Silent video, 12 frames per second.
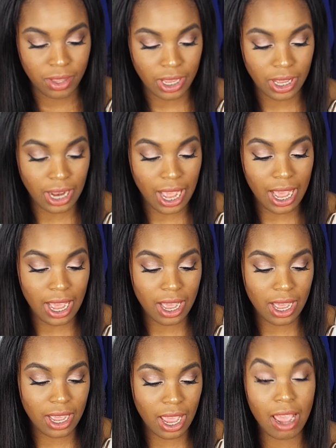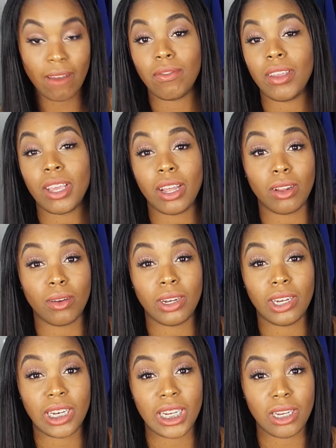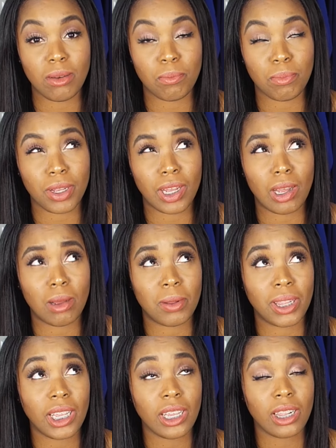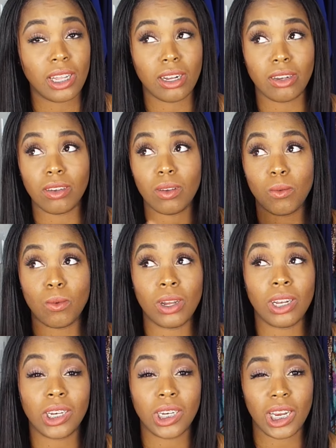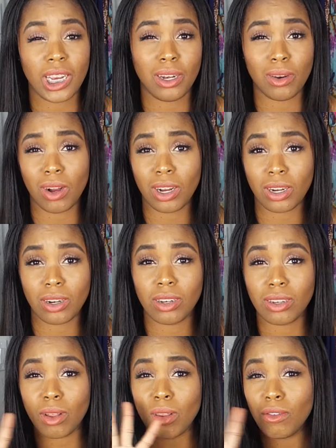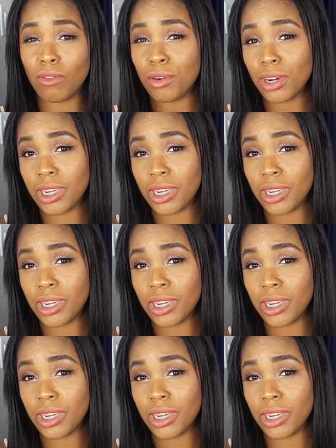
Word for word: And I have the color Deep. Um, I think there's one shade darker. There's only four